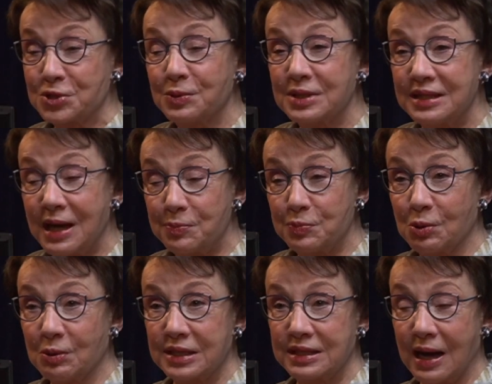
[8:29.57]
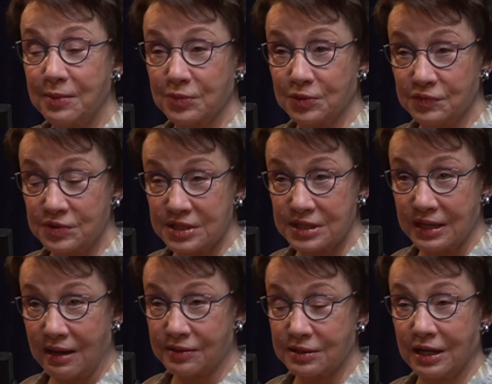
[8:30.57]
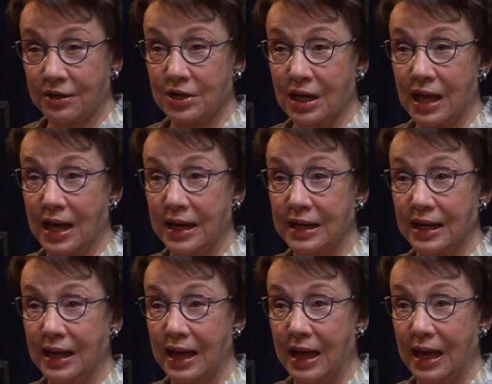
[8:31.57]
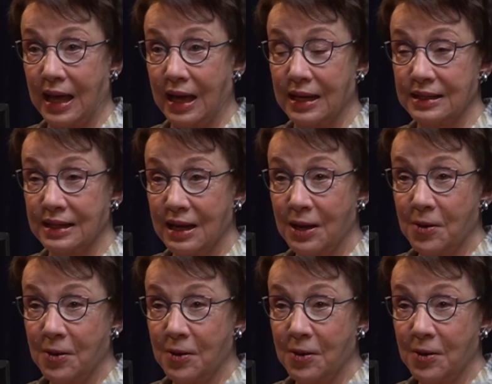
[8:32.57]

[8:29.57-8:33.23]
So at that point, I moved to South Carolina, and